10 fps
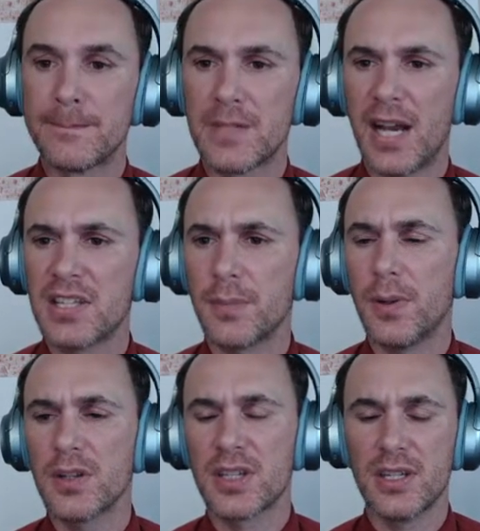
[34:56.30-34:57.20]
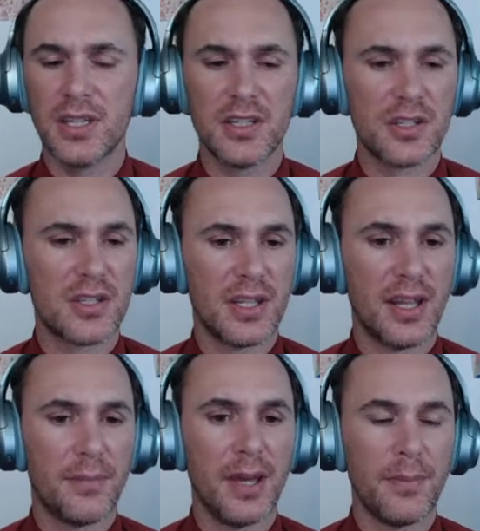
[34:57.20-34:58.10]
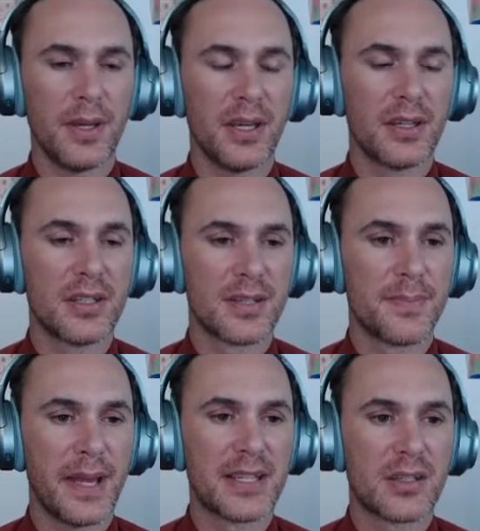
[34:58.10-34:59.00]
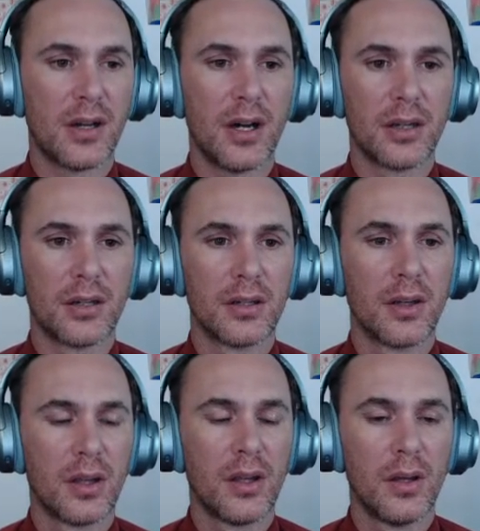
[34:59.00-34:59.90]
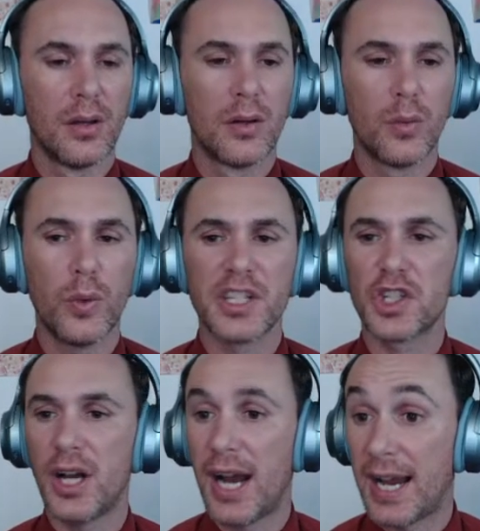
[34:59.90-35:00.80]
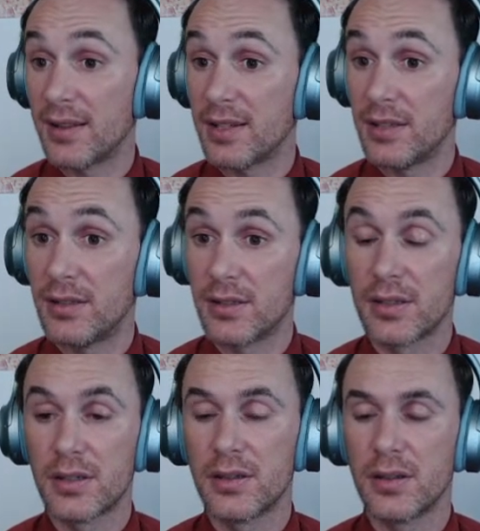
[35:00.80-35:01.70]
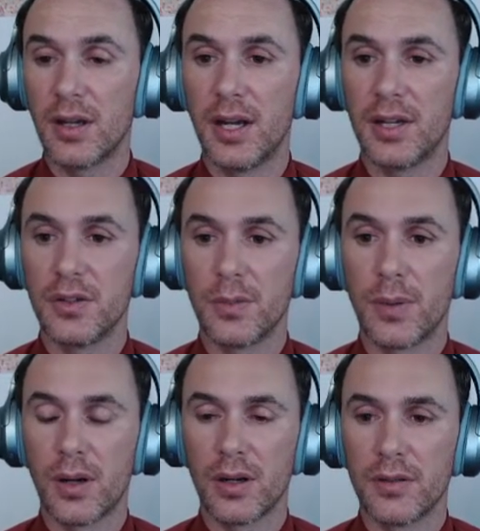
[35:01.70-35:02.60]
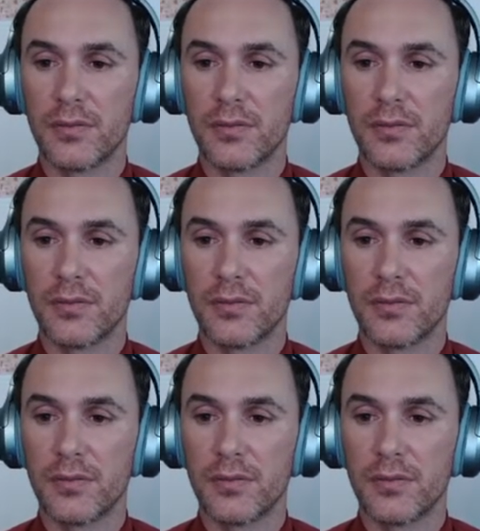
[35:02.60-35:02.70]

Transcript: I suppose contingency that maybe it is based on which island you're part of.